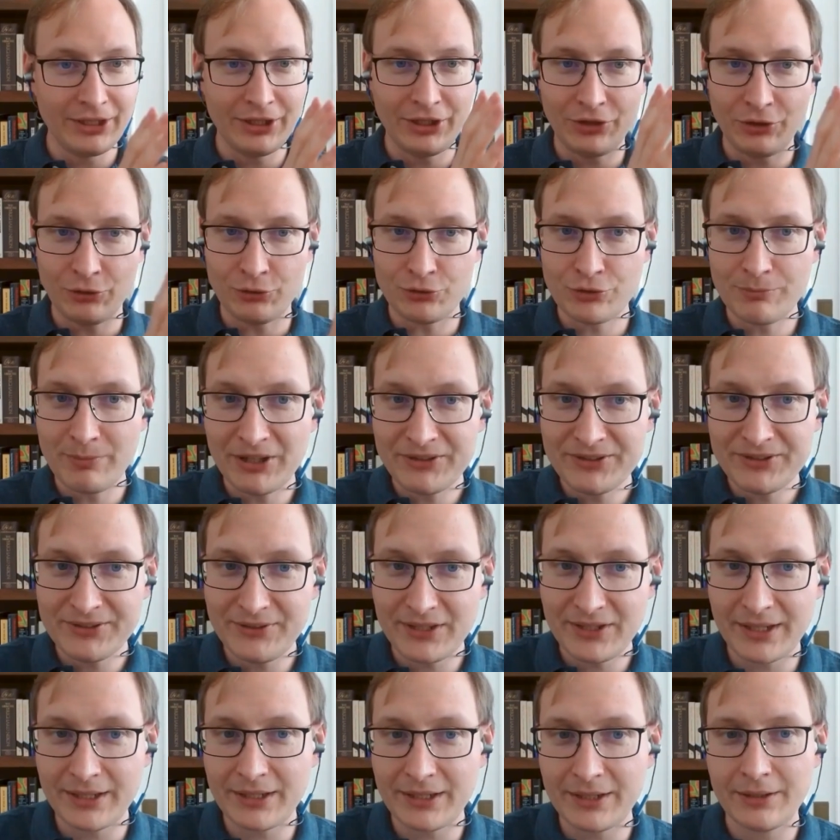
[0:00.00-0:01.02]
huge amounts of
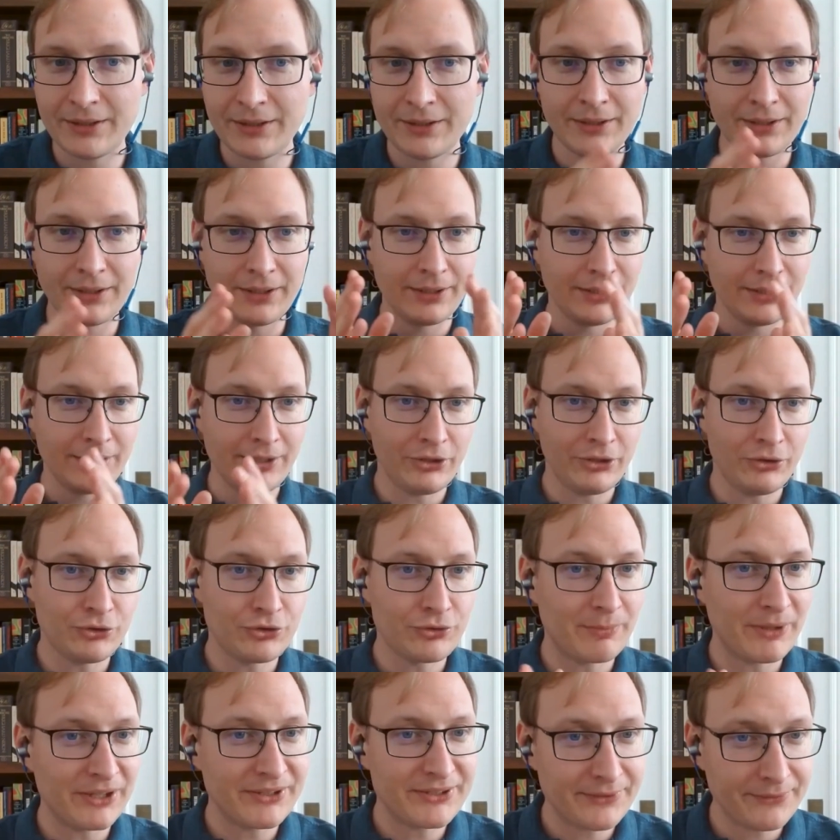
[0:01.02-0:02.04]
data, huge
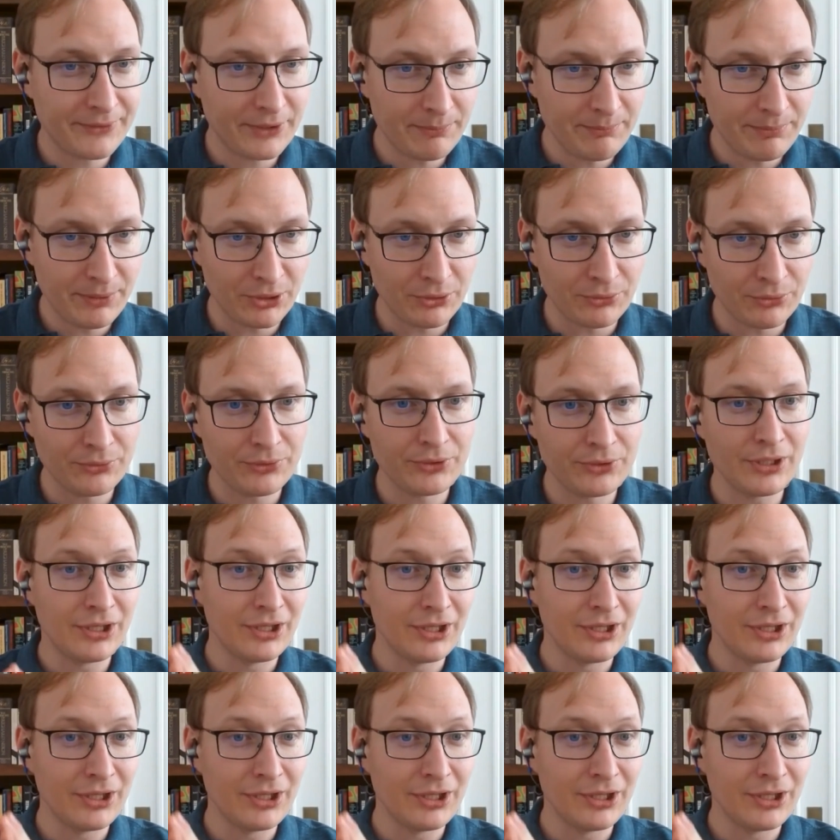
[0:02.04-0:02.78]
amounts of compute,